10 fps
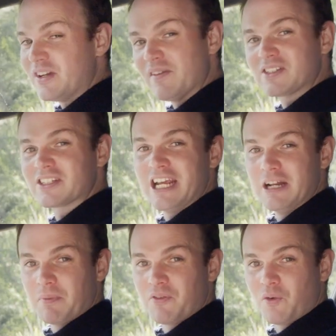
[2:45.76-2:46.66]
never seen
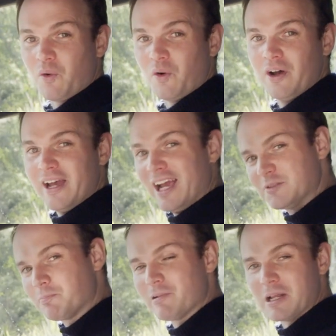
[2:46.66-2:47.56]
it before,
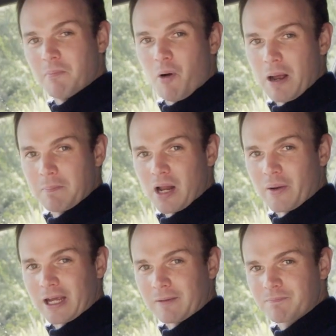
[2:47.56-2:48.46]
it's pretty mind-blowing.